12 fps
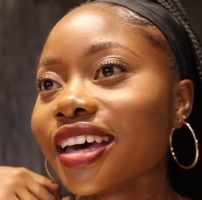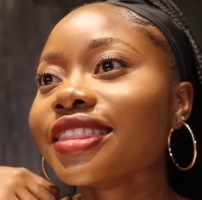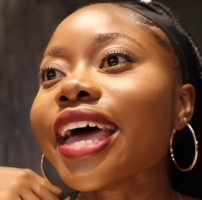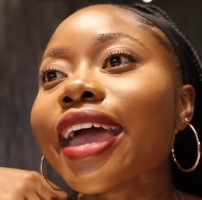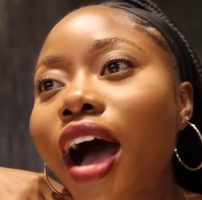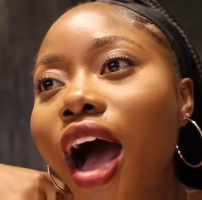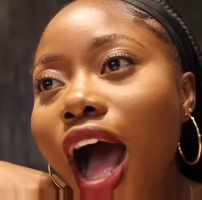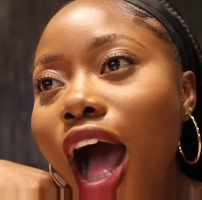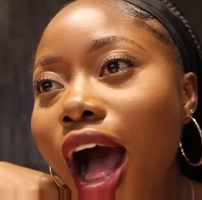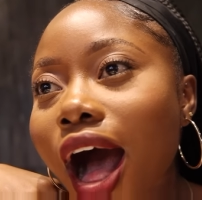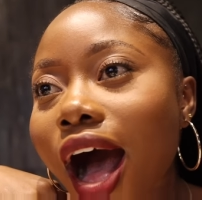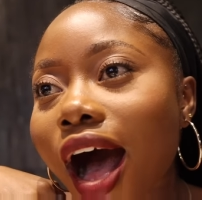They
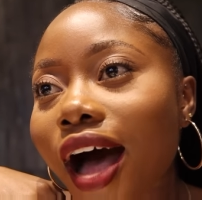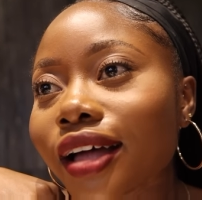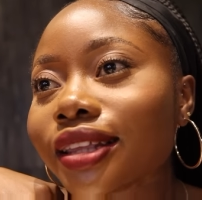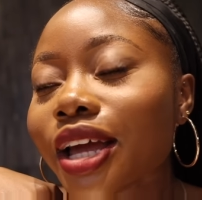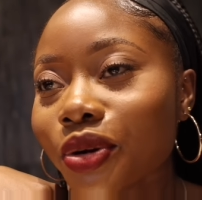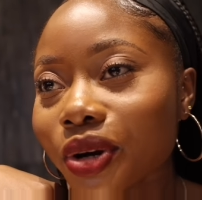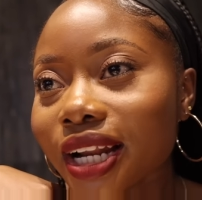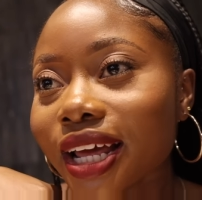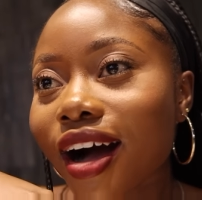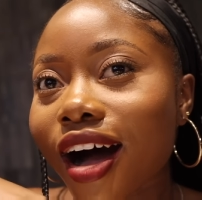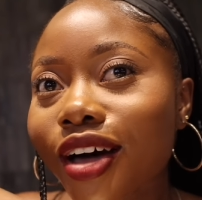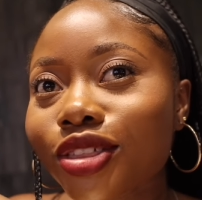are. They really
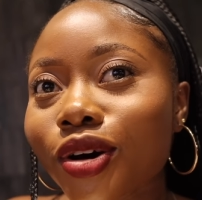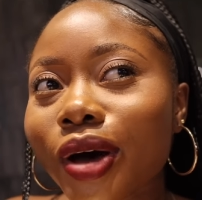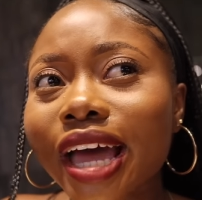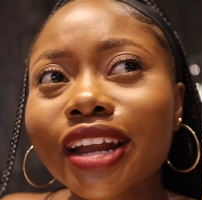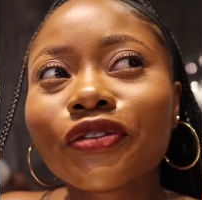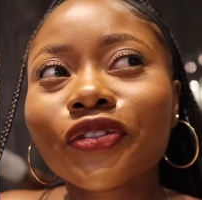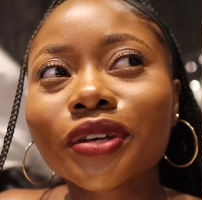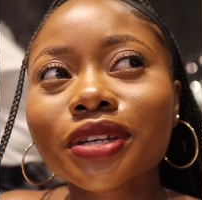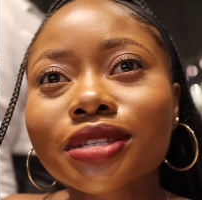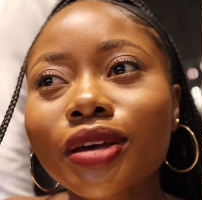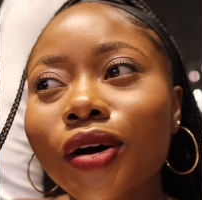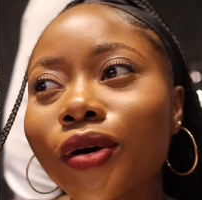are though. And it feels
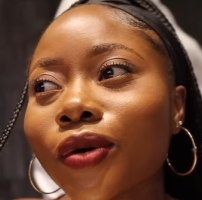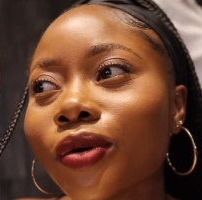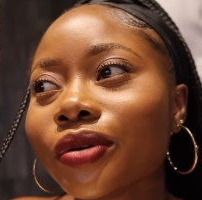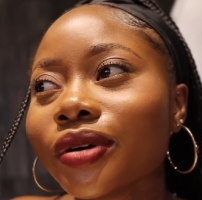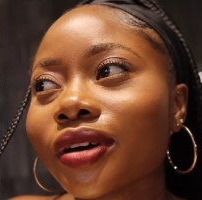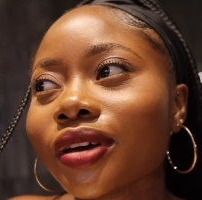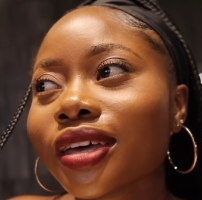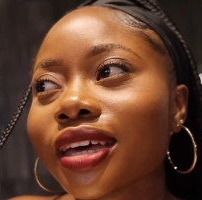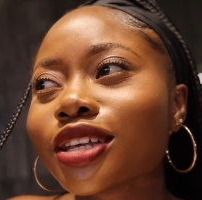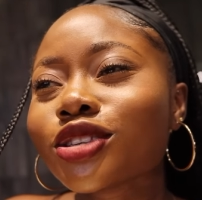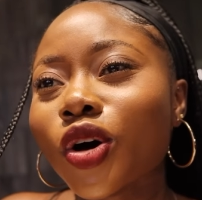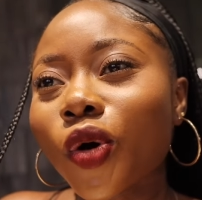so,
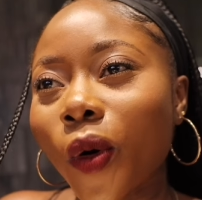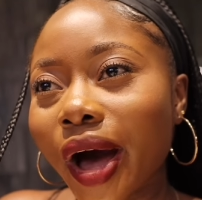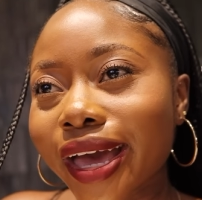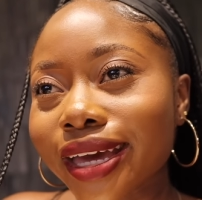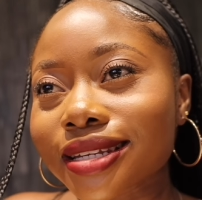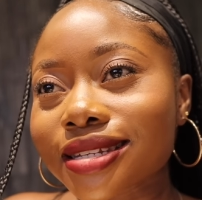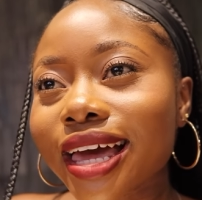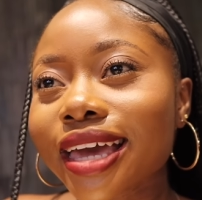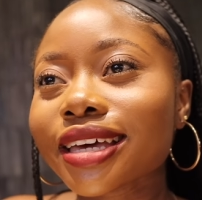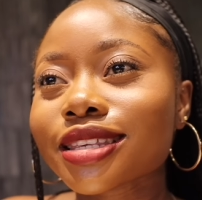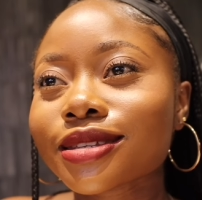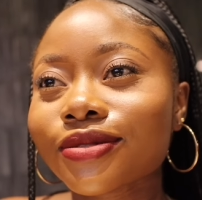it's so quiet, like
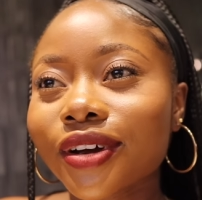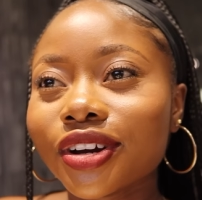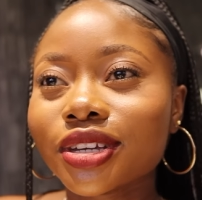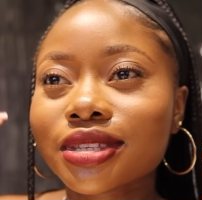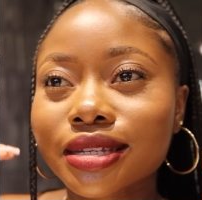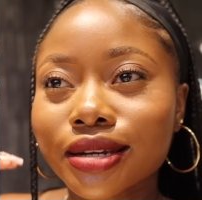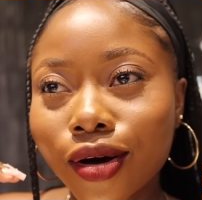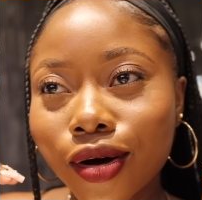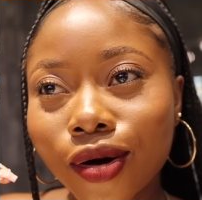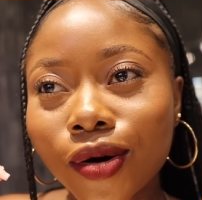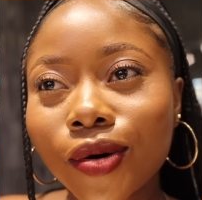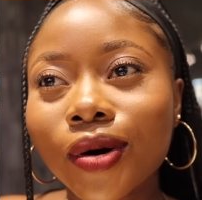it's very
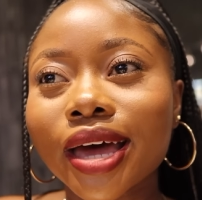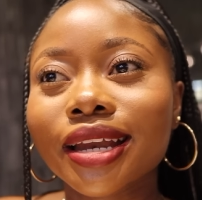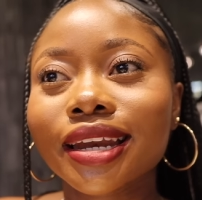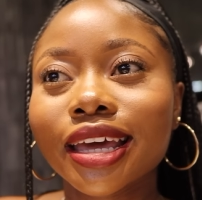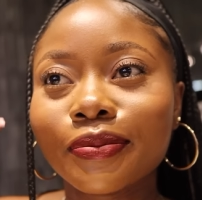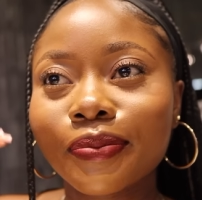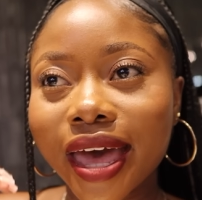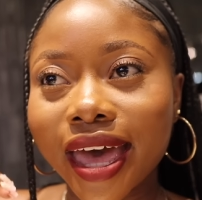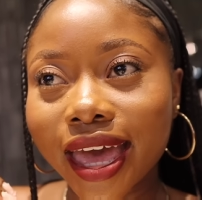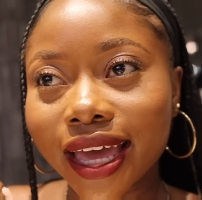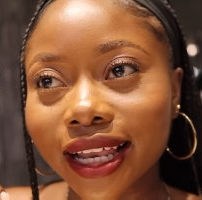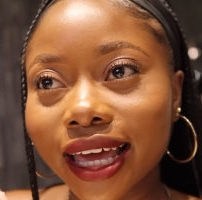slow and laid
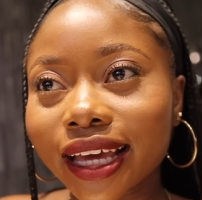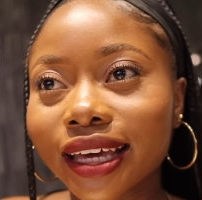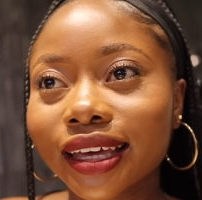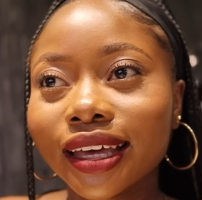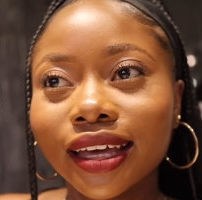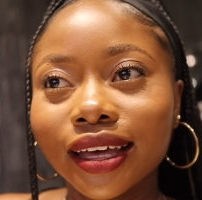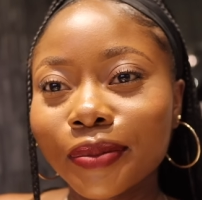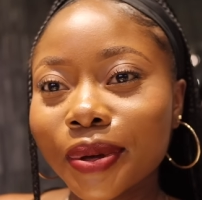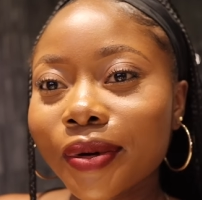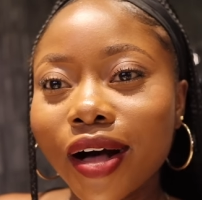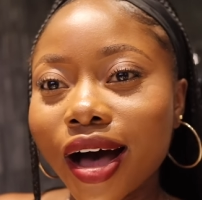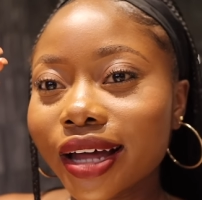back, like
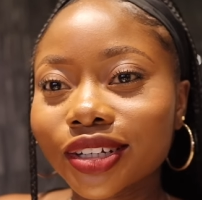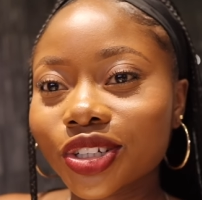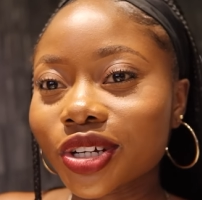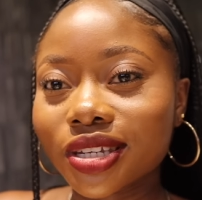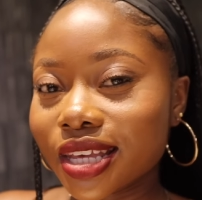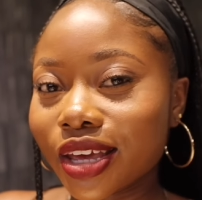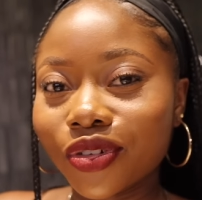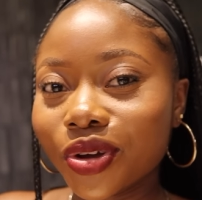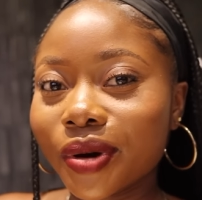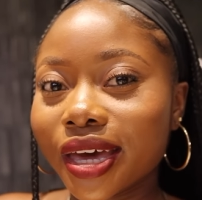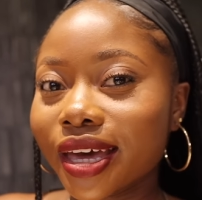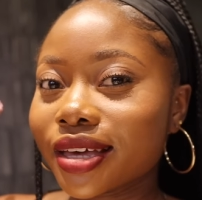people aren't just
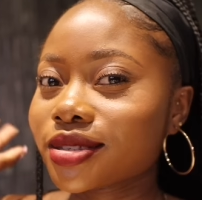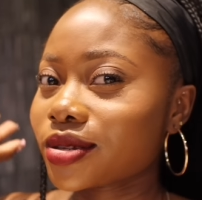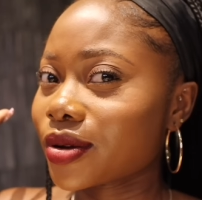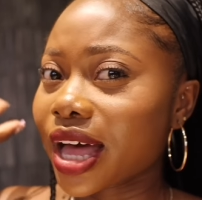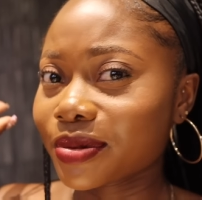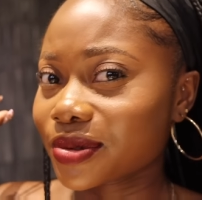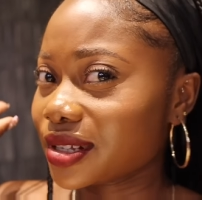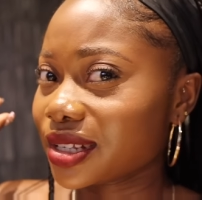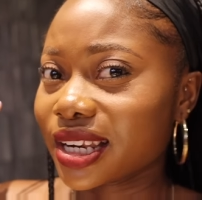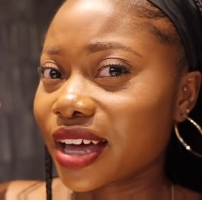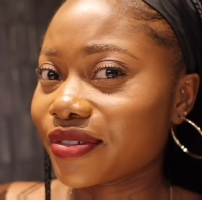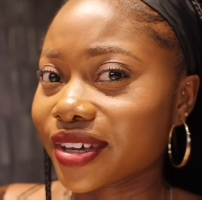everywhere, so
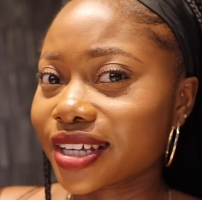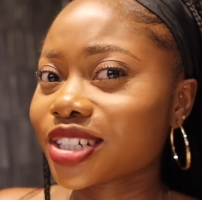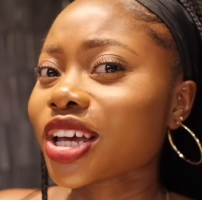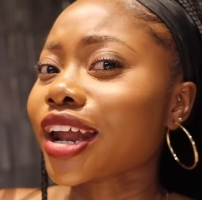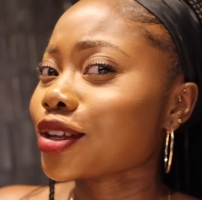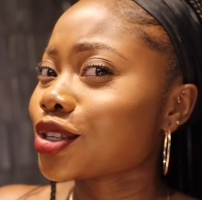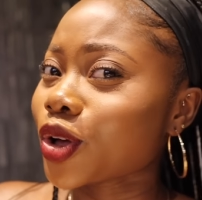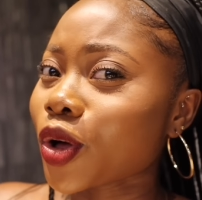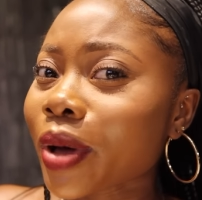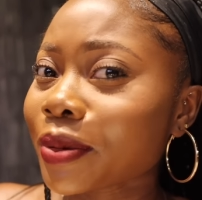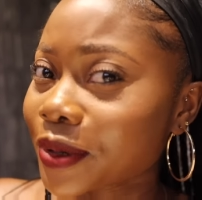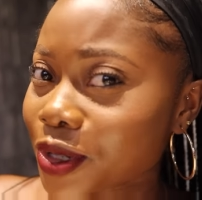absolutely love it. Shout out to all
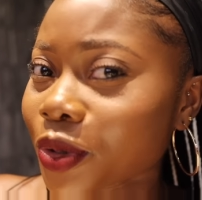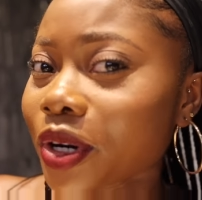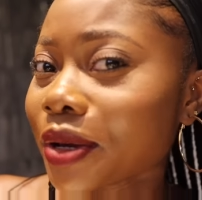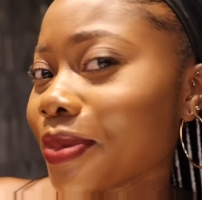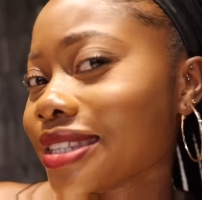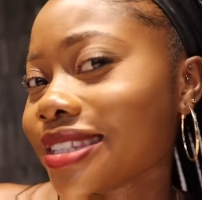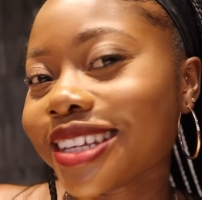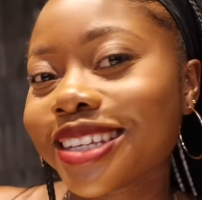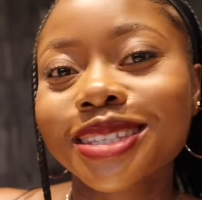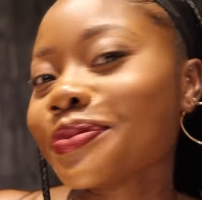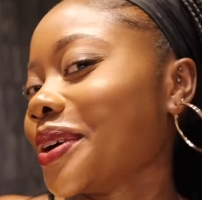my Pretoria besties.